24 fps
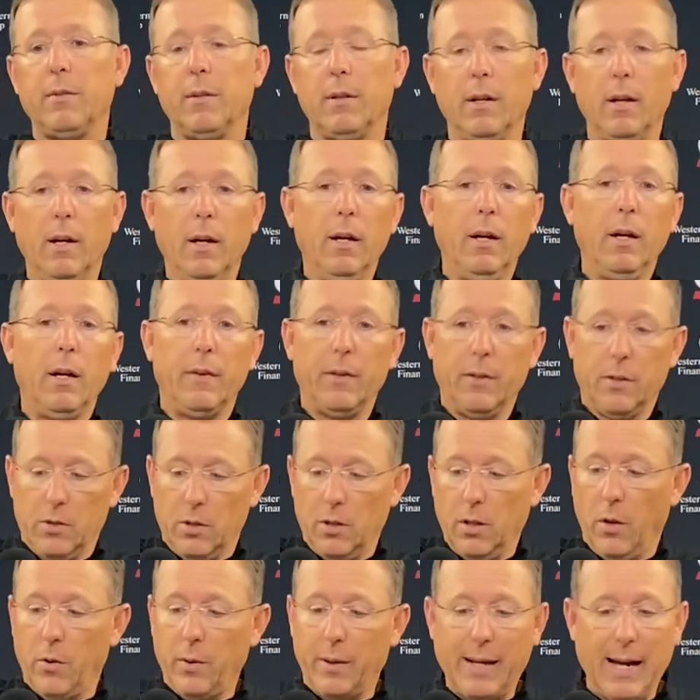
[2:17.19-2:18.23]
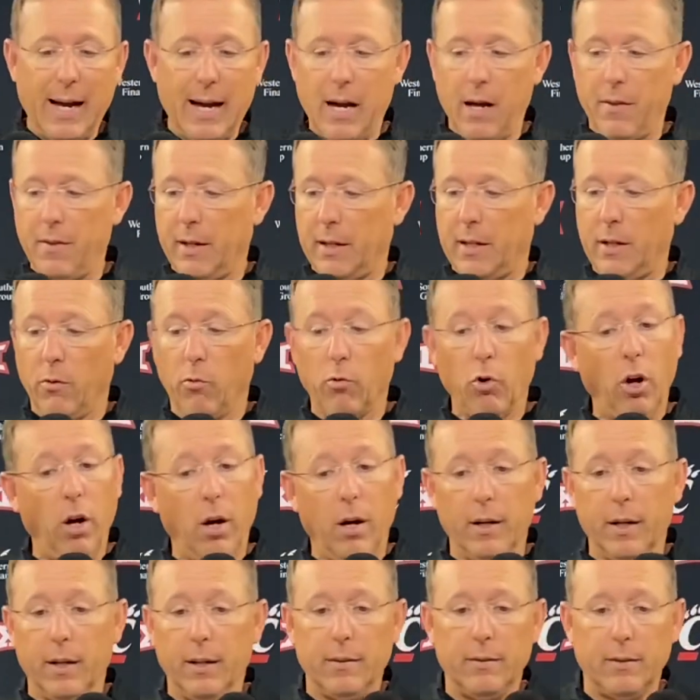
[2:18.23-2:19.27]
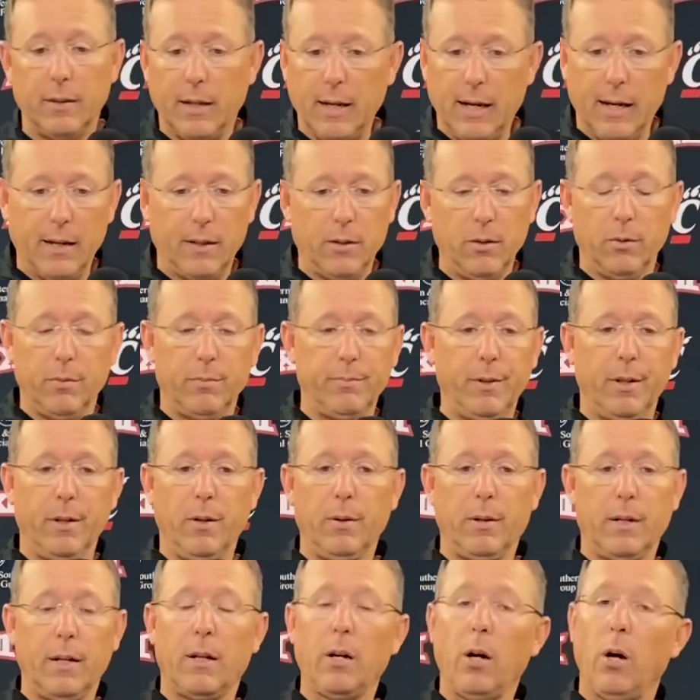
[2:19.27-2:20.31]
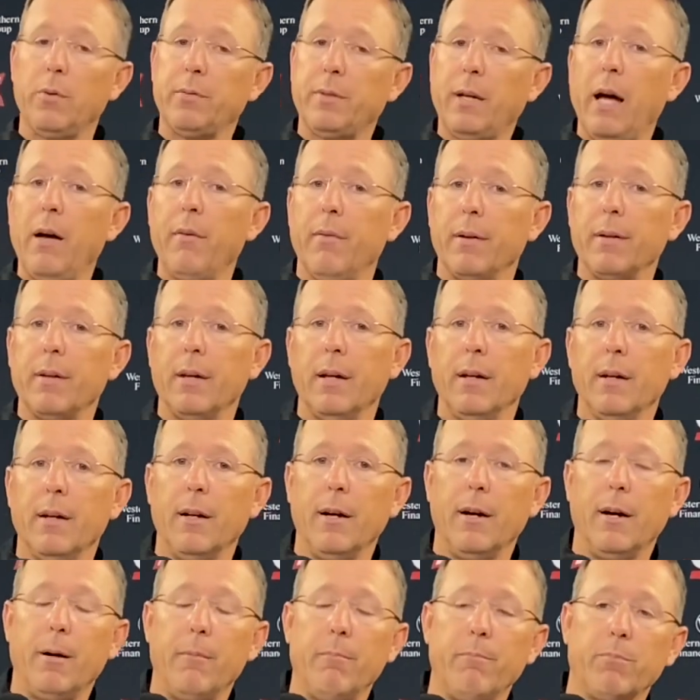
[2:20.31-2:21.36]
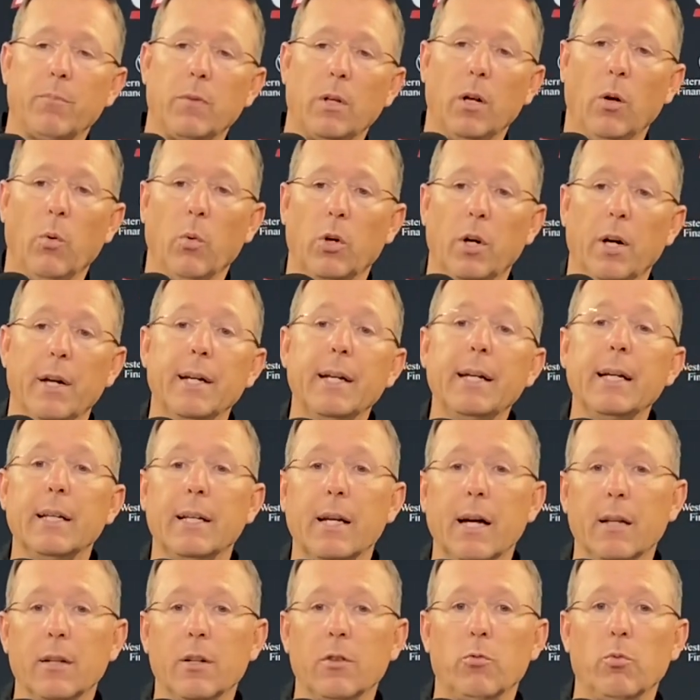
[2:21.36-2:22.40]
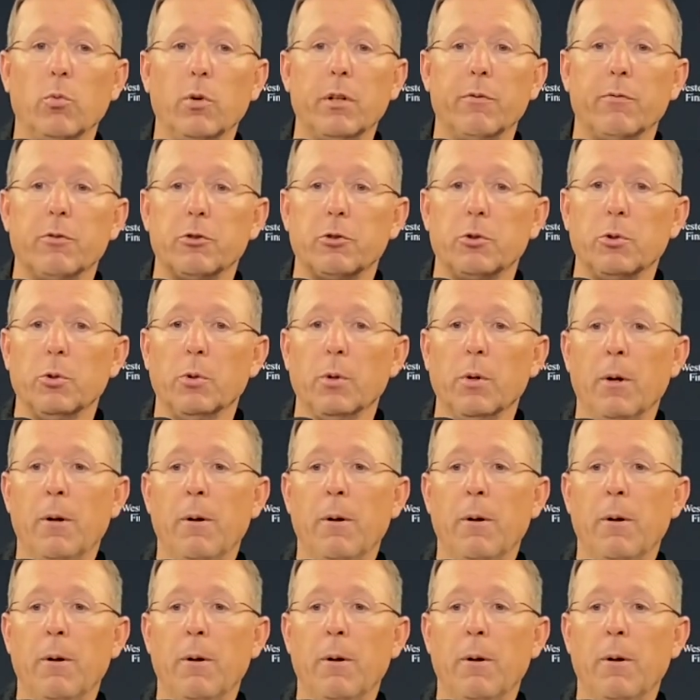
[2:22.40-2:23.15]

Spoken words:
And there's another guy that can run. He's a guy who can cause havoc, and we're going to need that this week for sure.